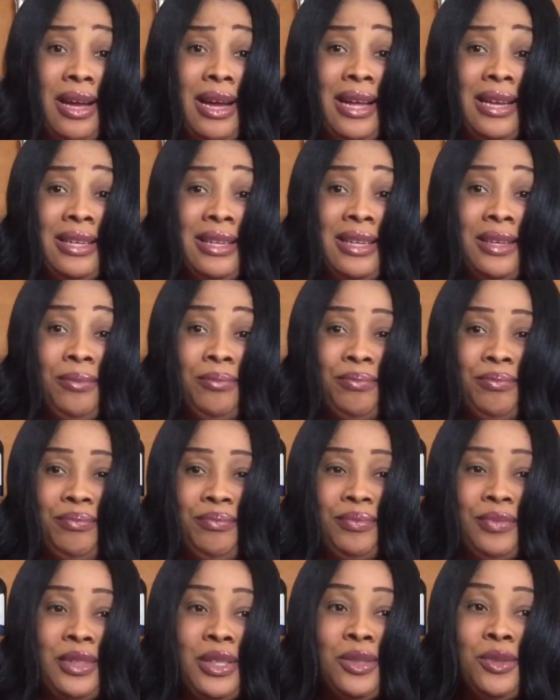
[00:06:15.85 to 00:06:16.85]
And
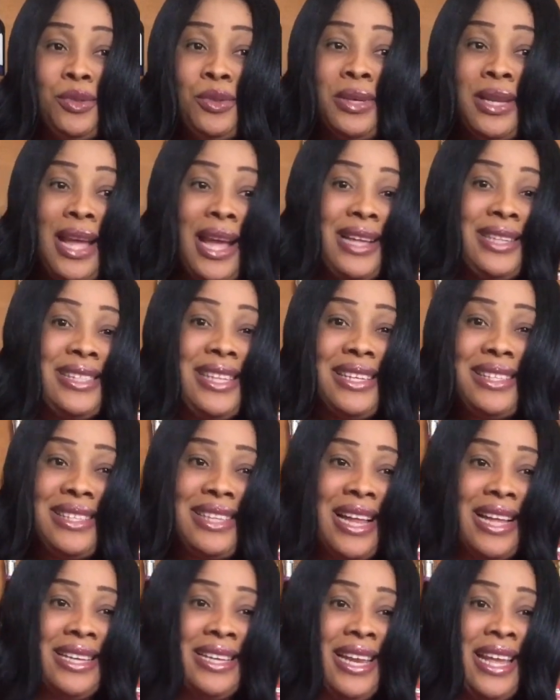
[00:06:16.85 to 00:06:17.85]
to the
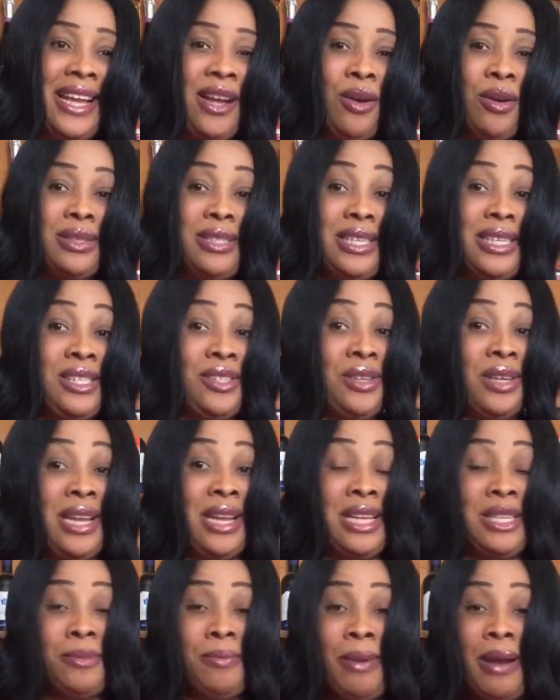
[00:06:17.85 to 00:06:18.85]
extent that they got each
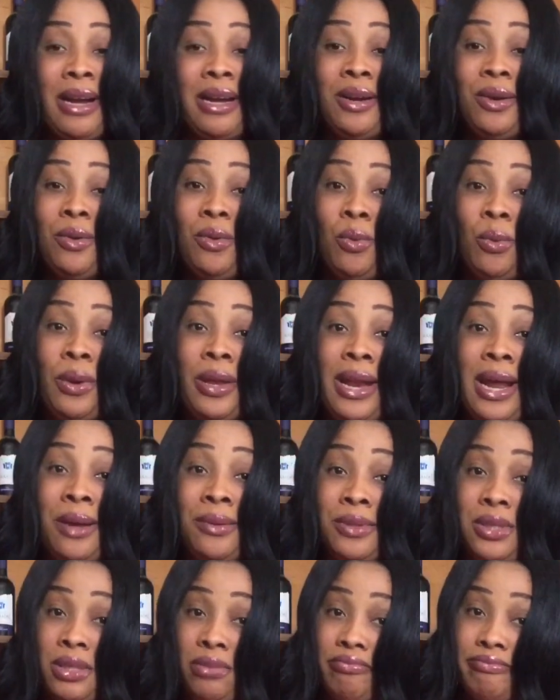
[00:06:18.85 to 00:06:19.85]
other's back
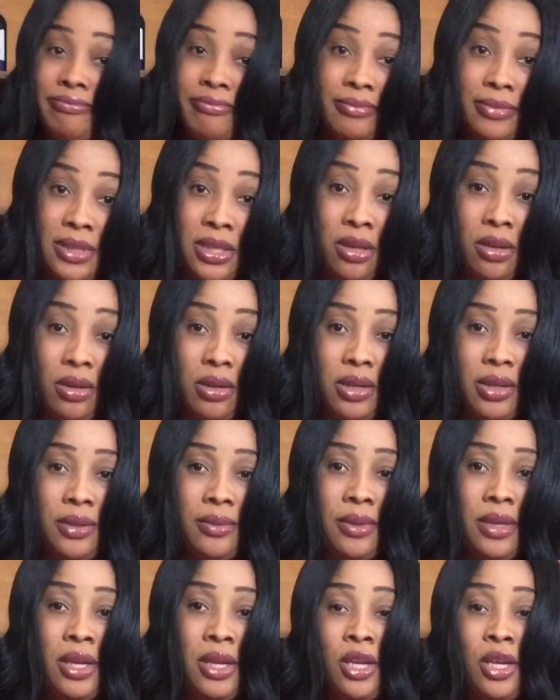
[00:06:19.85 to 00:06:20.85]
without talk.
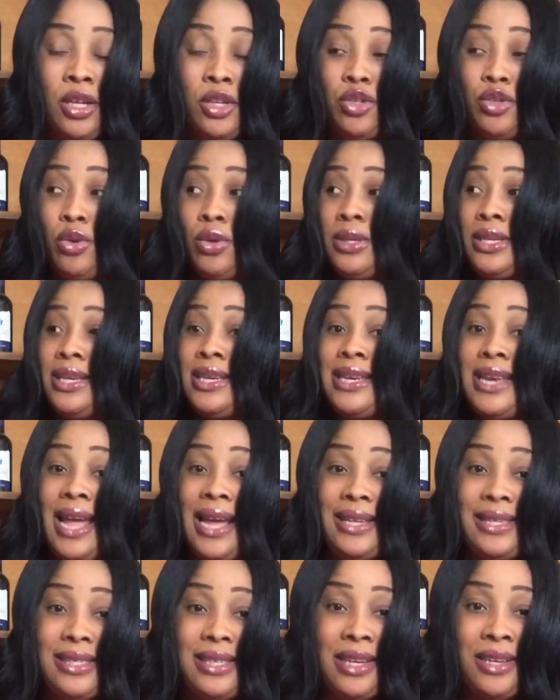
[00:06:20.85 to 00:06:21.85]
So the
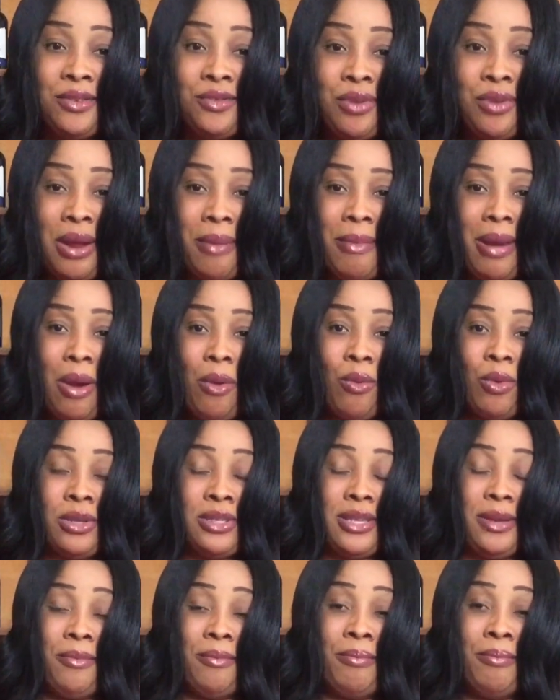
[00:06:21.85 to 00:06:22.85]
next drama
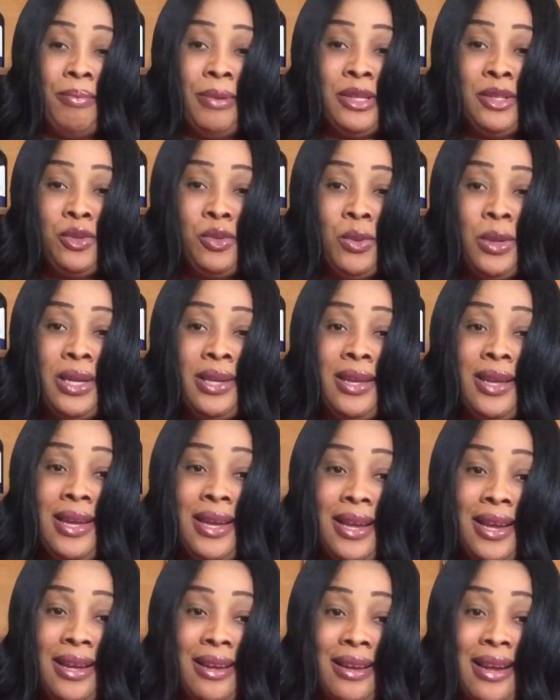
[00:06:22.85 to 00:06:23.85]
was between
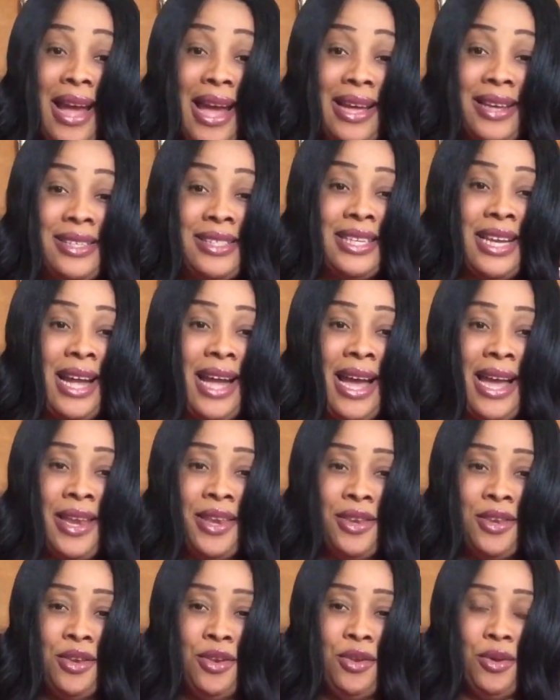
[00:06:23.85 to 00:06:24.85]
Kaisha
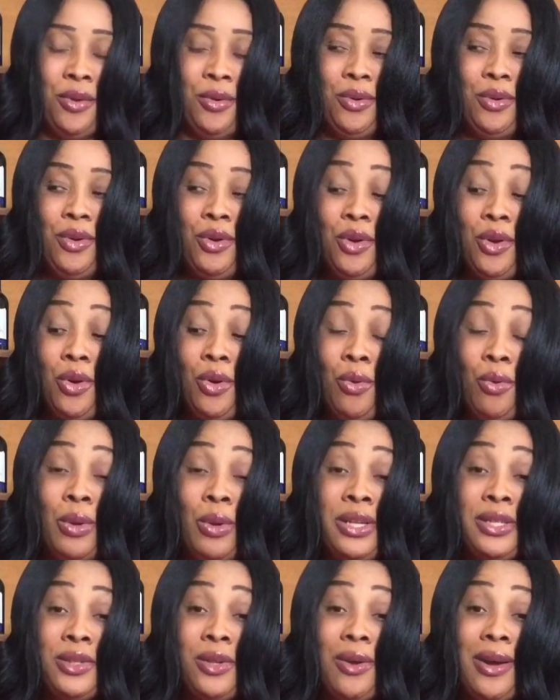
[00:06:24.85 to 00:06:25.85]
and Neil.
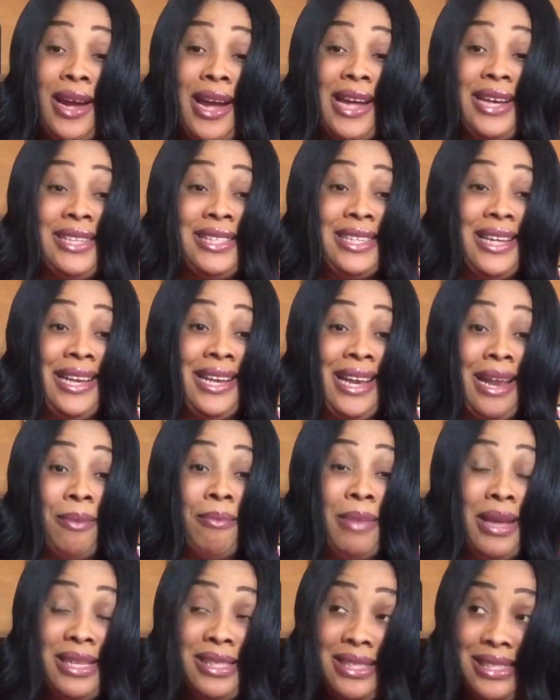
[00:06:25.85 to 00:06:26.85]
We saw Kaisha
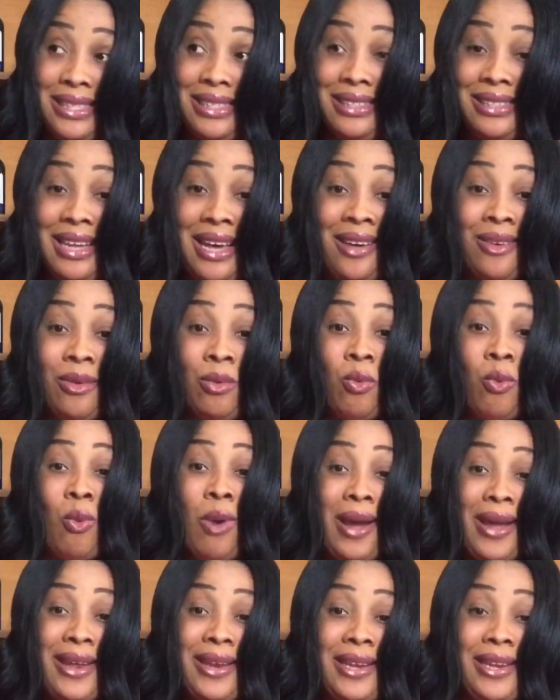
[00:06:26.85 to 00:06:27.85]
lamenting and
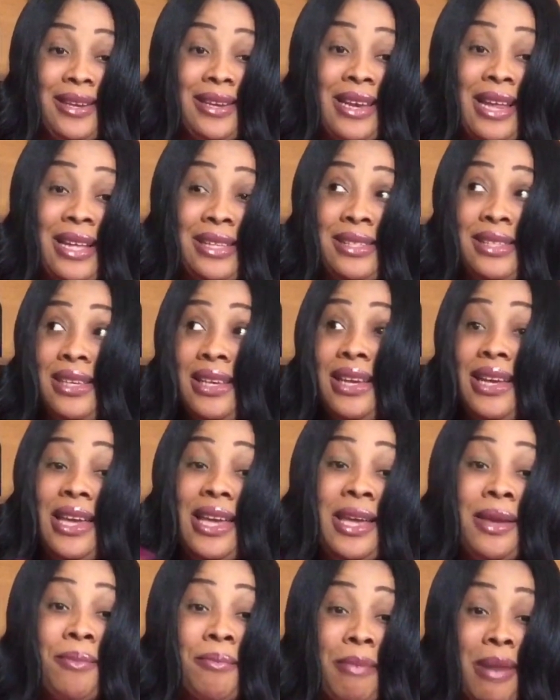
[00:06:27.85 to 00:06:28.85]
whining that
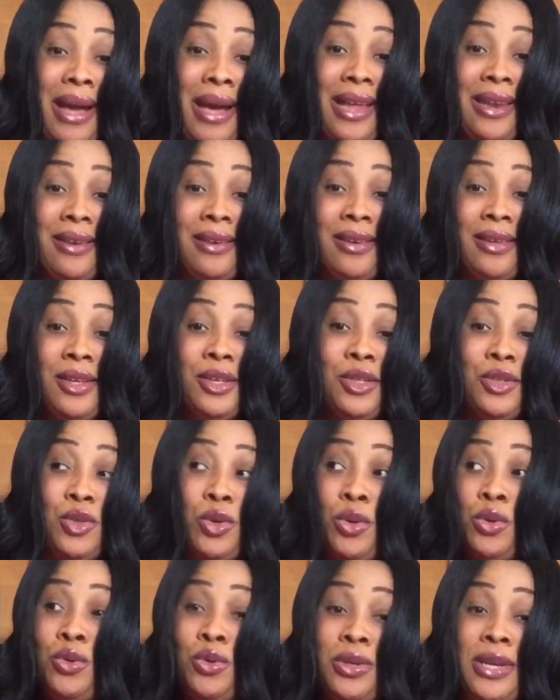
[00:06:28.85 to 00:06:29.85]
a man
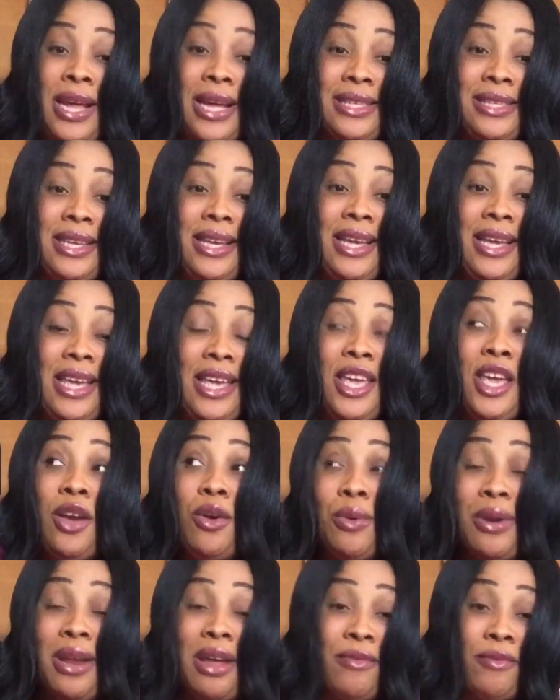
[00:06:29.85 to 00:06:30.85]
told you that he
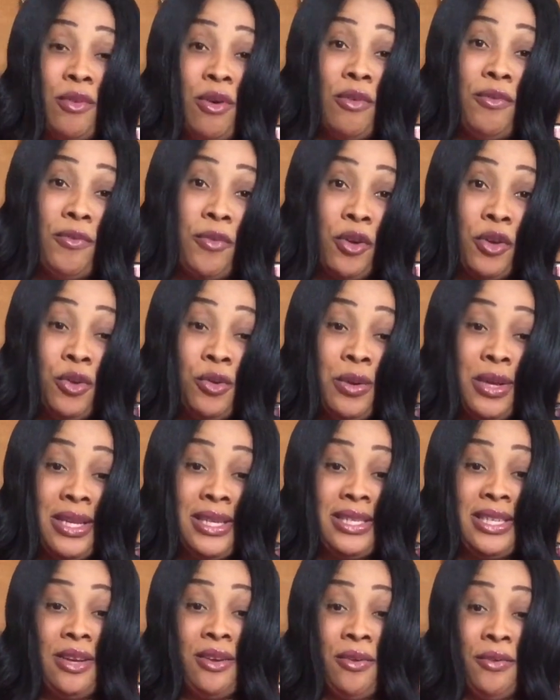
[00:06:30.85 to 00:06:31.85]
could have gone for you
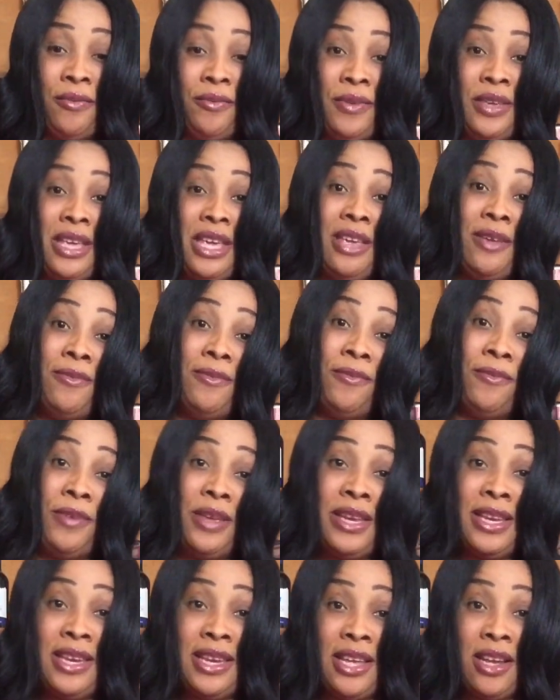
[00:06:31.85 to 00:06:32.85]
instead of V if
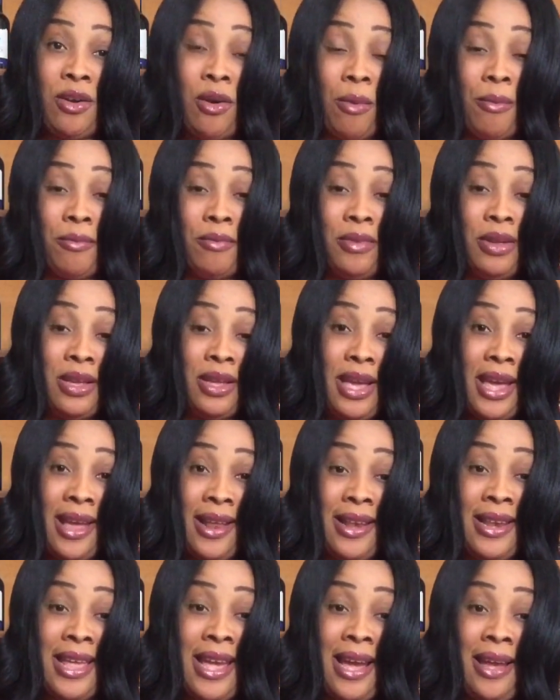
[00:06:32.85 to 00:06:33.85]
V didn't come
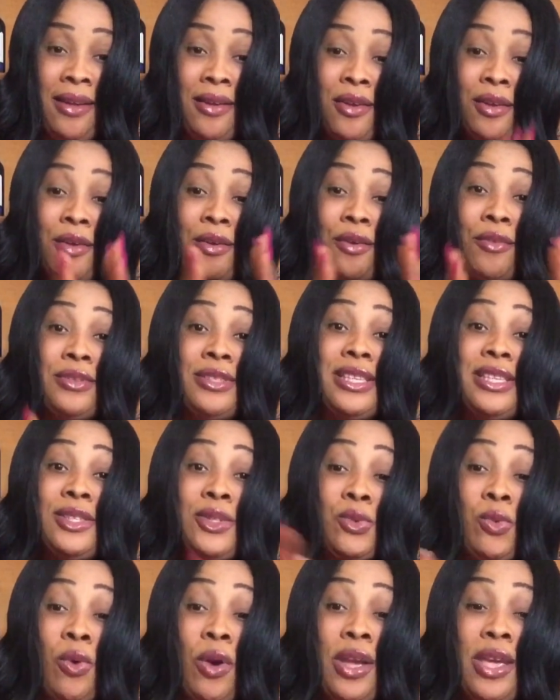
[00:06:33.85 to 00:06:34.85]
earlier,
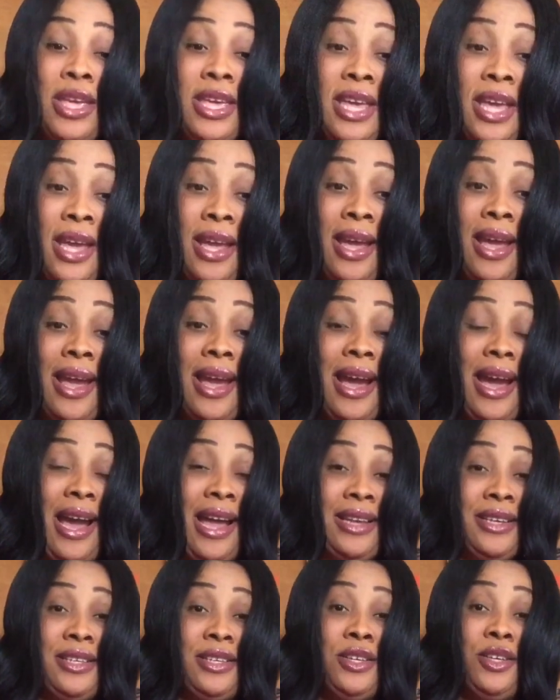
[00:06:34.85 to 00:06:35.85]
since 1 year
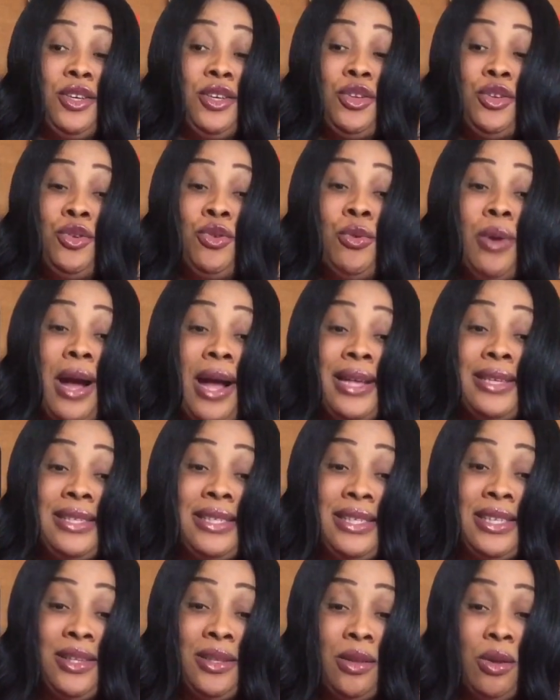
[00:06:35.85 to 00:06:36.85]
and you are
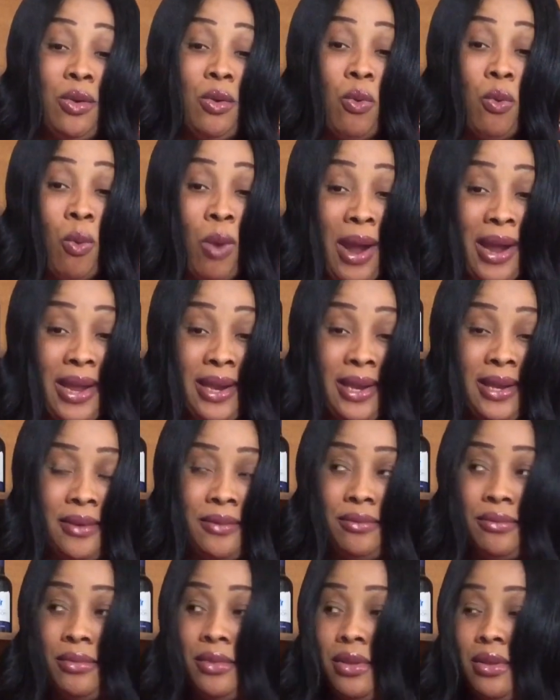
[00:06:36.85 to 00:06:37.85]
still
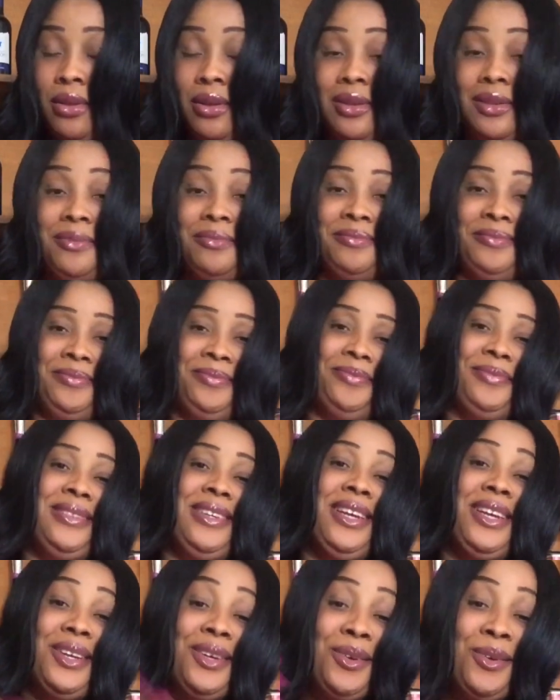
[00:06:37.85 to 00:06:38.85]
whining.
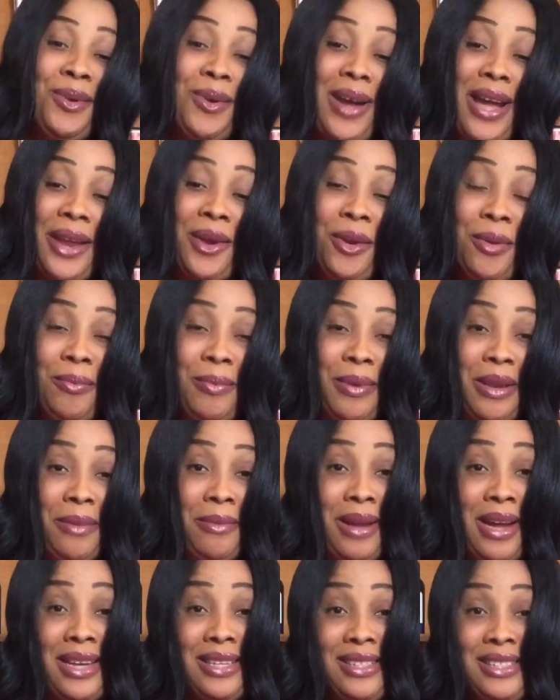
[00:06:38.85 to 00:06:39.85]
Though I don't
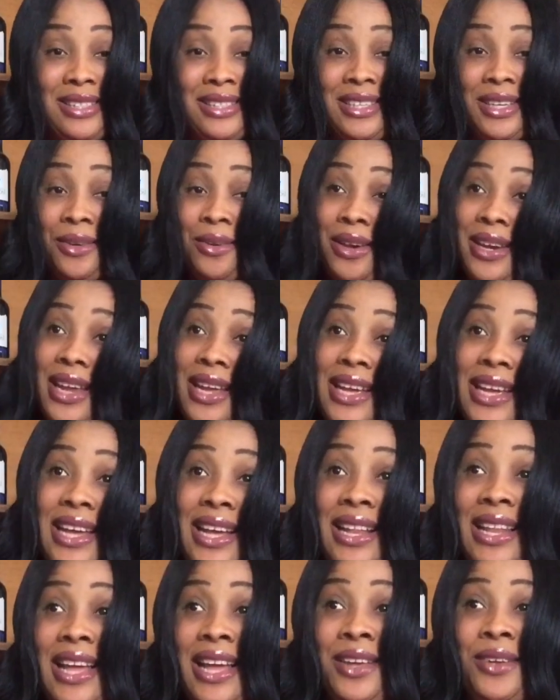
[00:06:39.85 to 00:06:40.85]
blame her, she's a northern
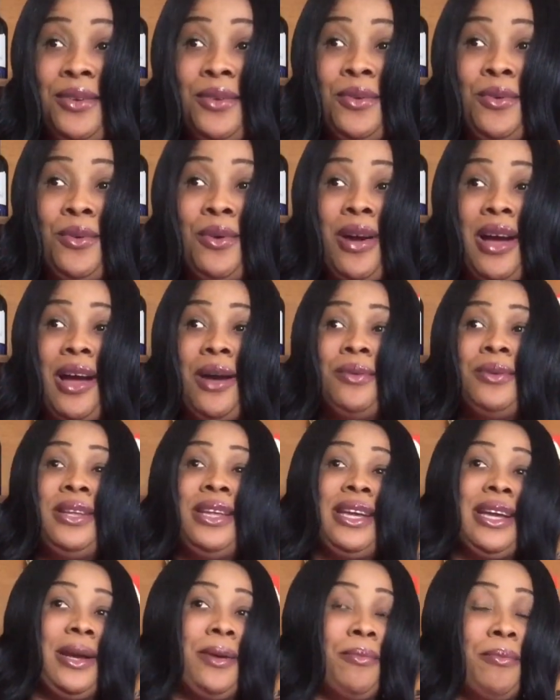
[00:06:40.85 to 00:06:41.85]
girl and you know how
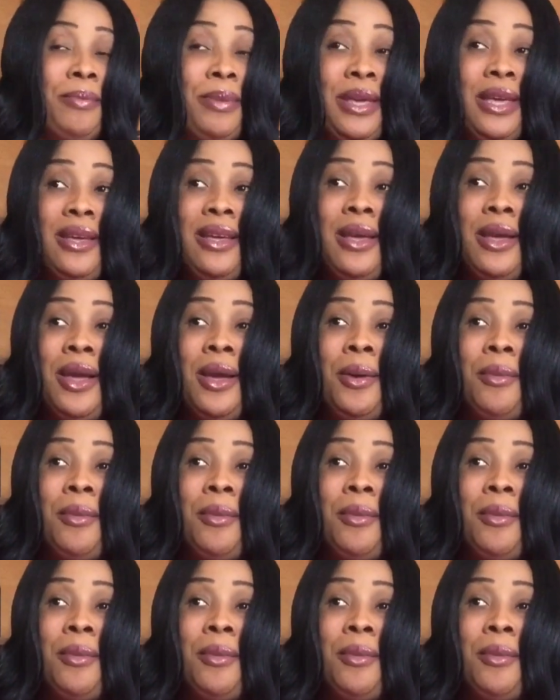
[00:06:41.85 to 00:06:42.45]
they can be.